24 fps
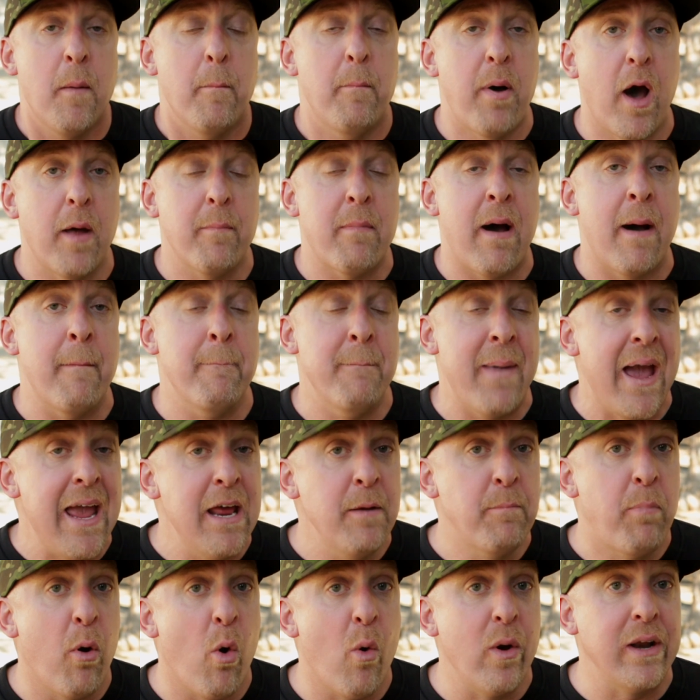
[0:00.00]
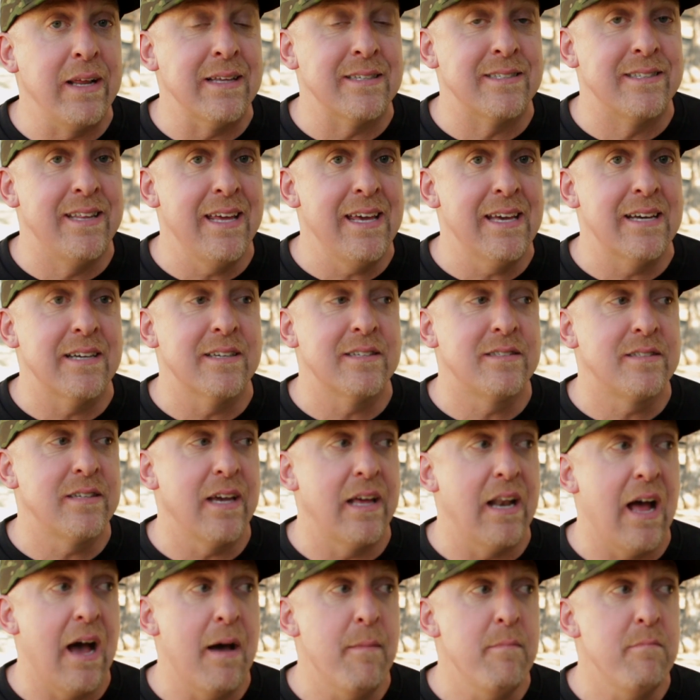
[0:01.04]
But my main point is this,
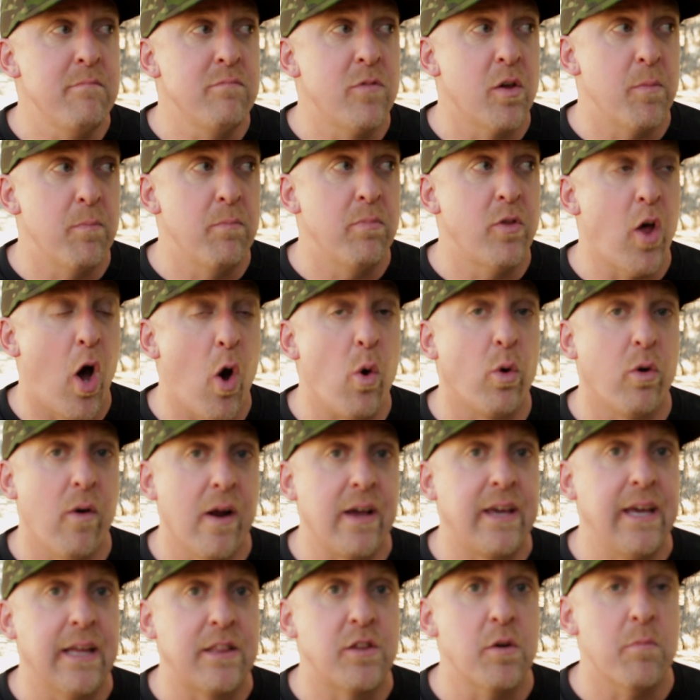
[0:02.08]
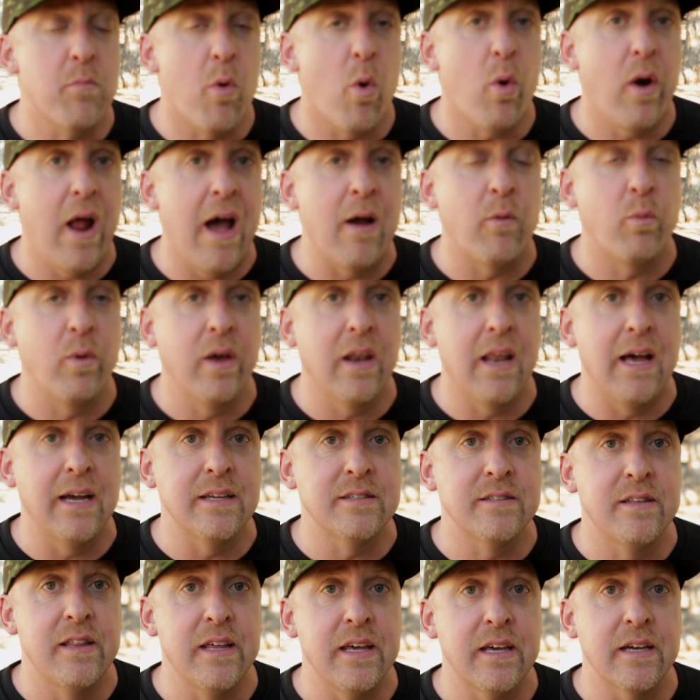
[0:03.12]
and the older I get, the more I
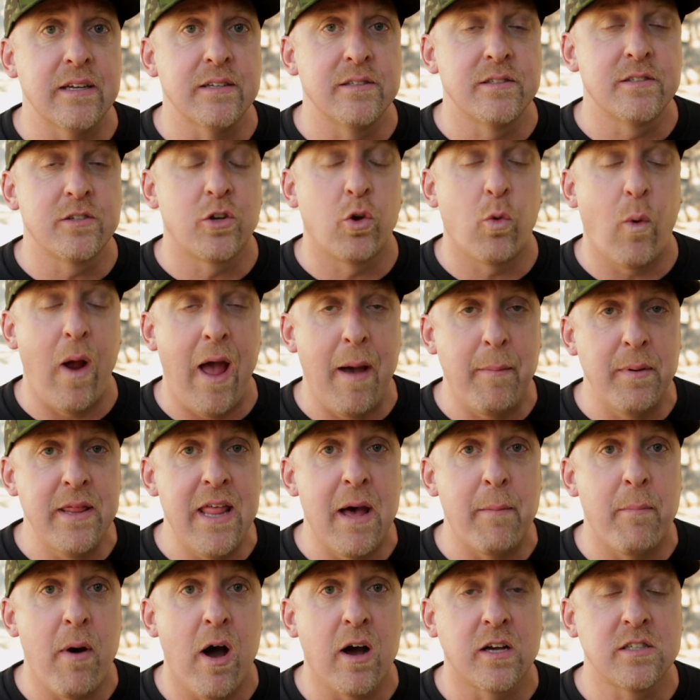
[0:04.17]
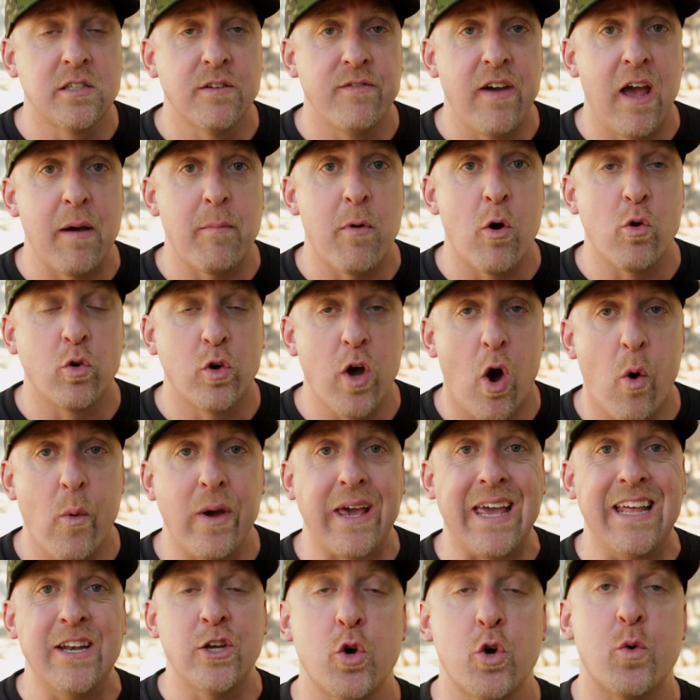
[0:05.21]
realize this. Grabbing that box of ammo,
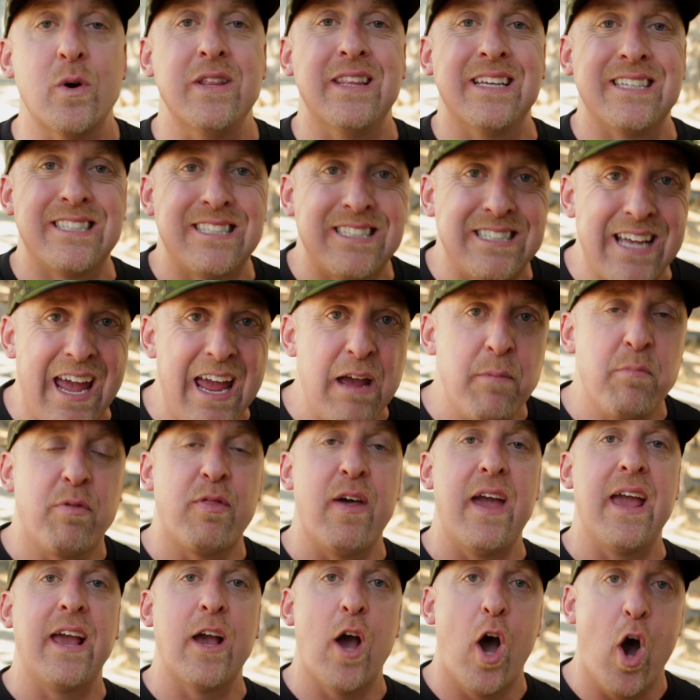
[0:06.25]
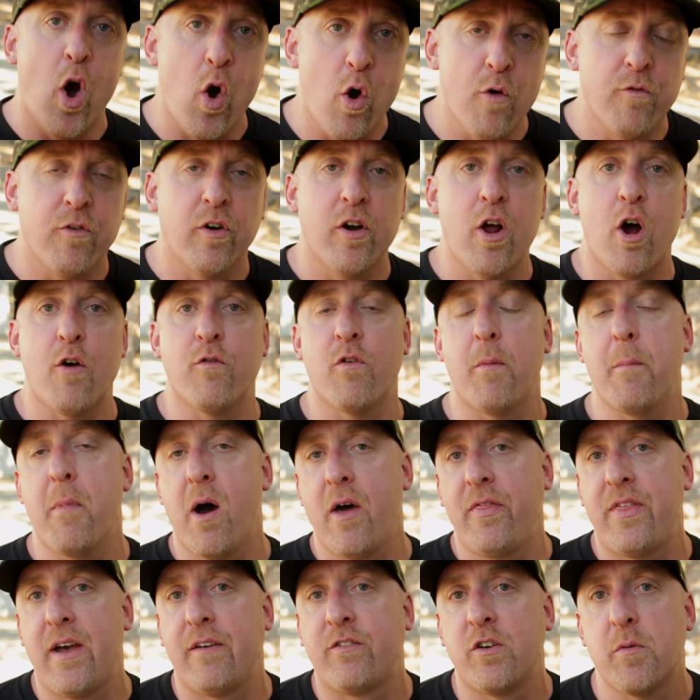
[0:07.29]
going doing the same thing over and over,
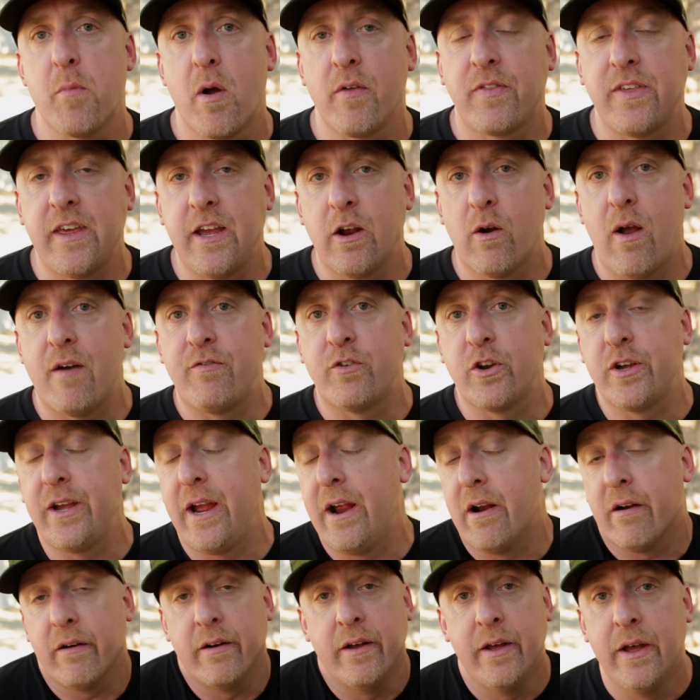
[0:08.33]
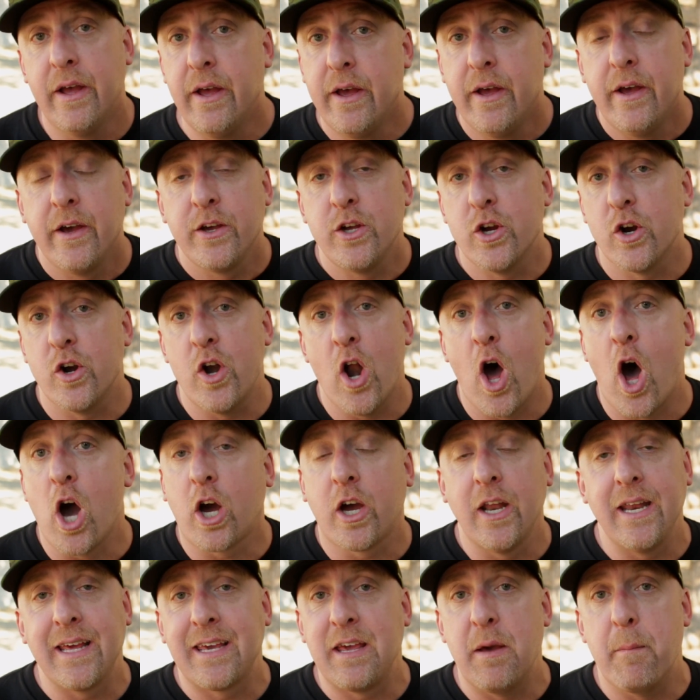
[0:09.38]
month after month, year after year, you're
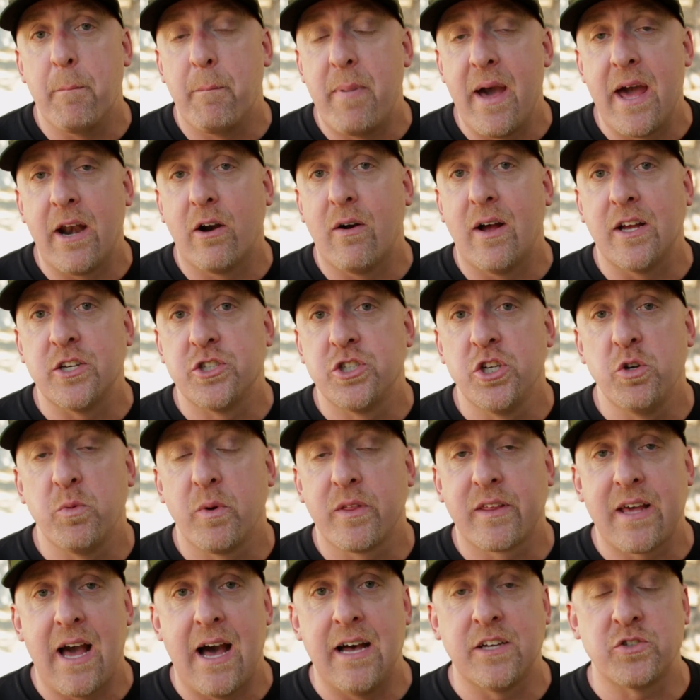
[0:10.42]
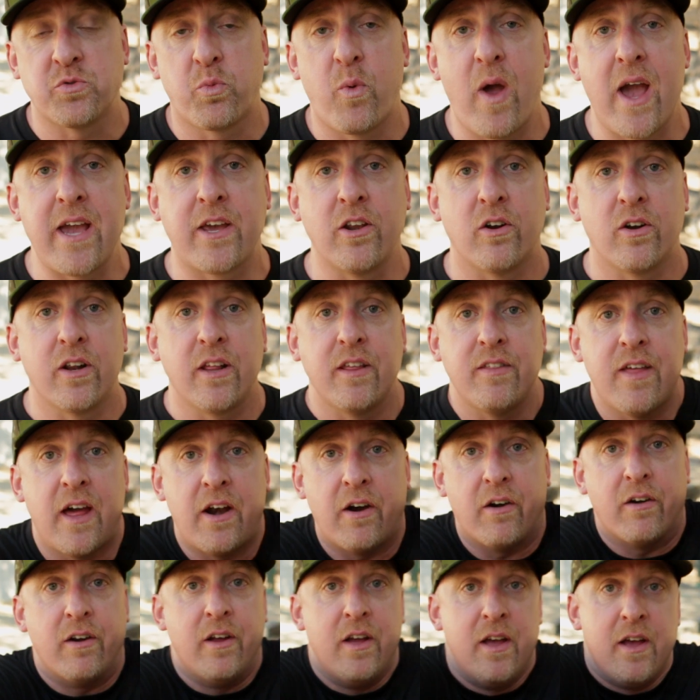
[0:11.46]
not going to get better. I shoot with guys regularly
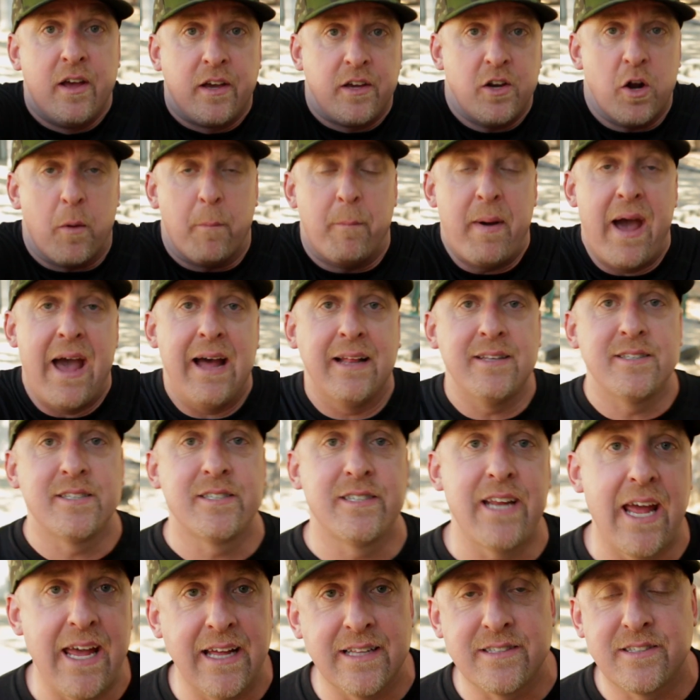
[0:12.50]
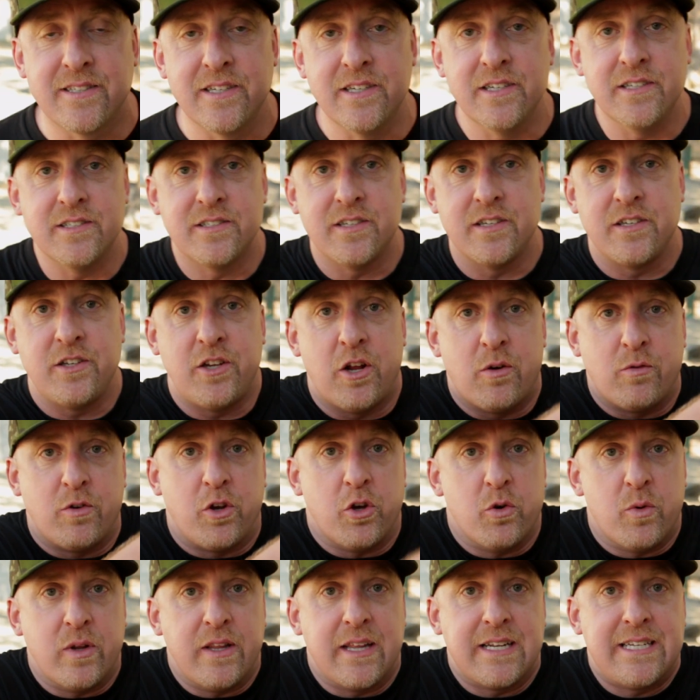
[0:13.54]
that are, bad stances and,
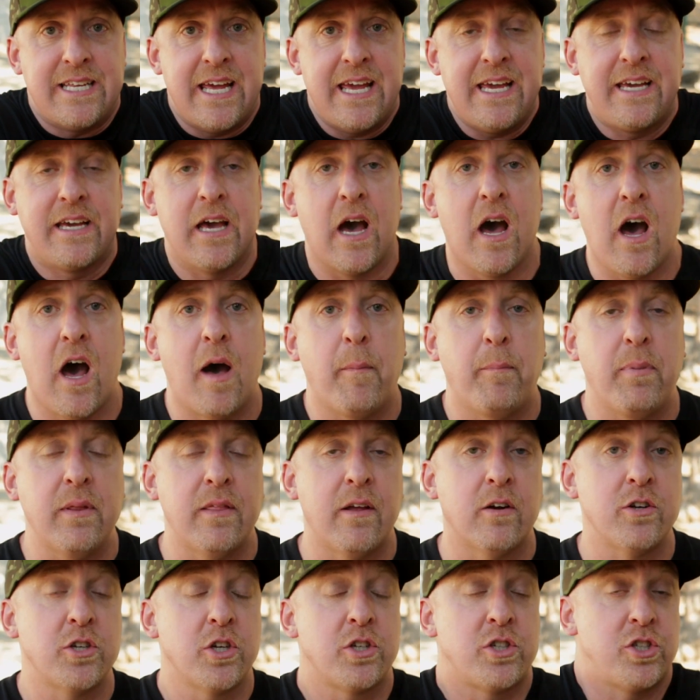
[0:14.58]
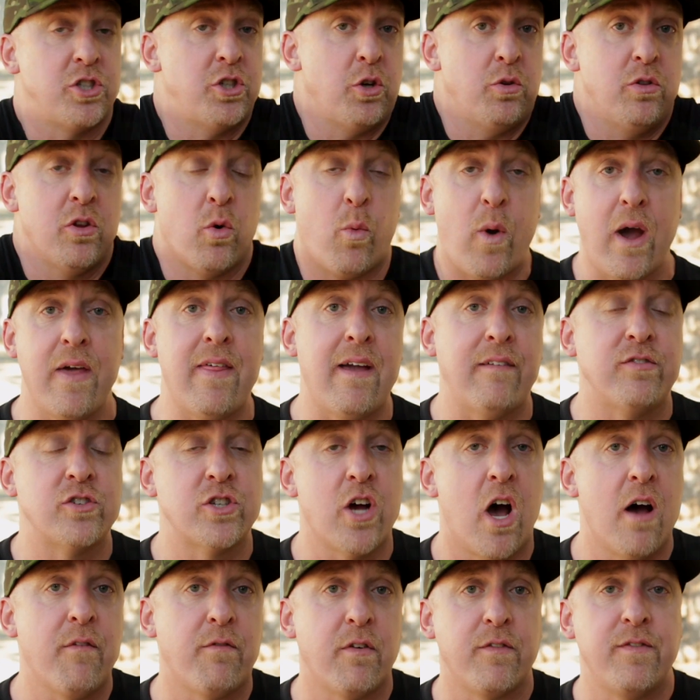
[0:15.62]
doing the teacup, and they're just shooting the way they've
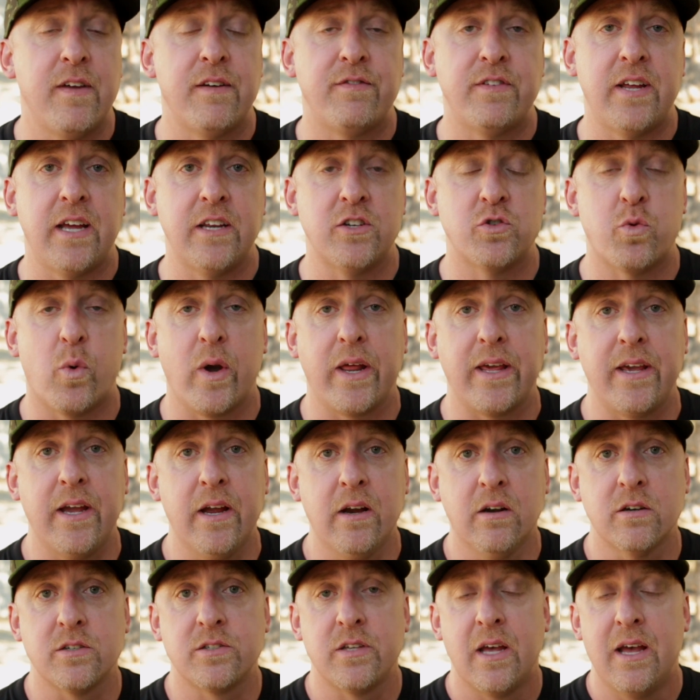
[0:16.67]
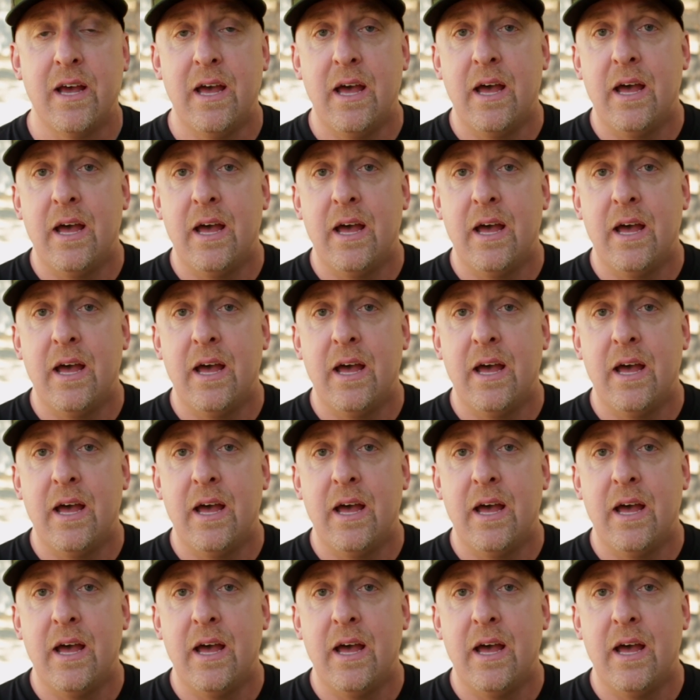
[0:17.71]
shot for 15, 20 years,